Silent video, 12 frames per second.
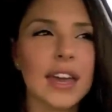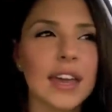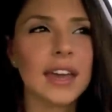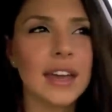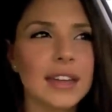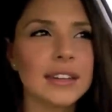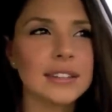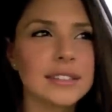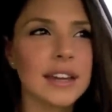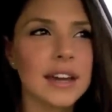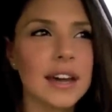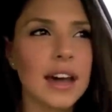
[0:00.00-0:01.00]
and
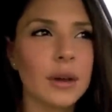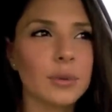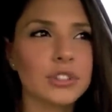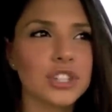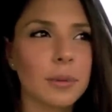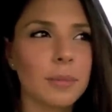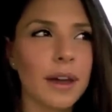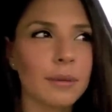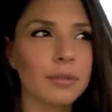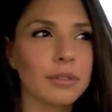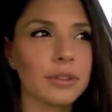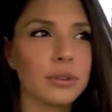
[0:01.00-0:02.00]
I will check back
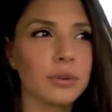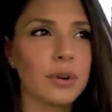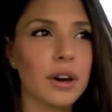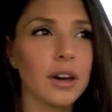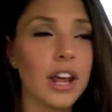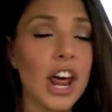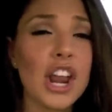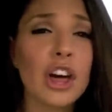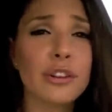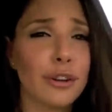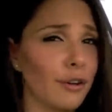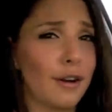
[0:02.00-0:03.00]
with you on
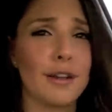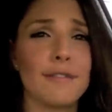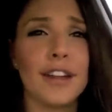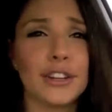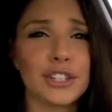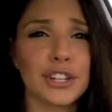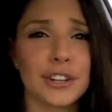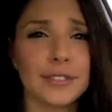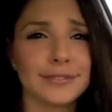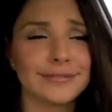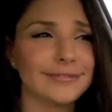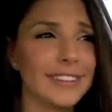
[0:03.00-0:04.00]
another adventure
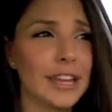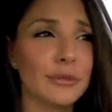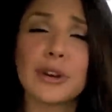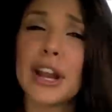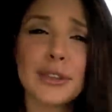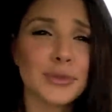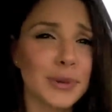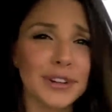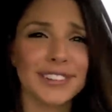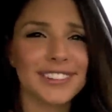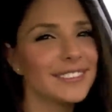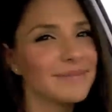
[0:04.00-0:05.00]
in Renée's
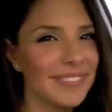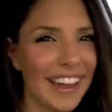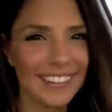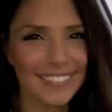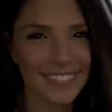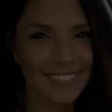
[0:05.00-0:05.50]
world. Bye.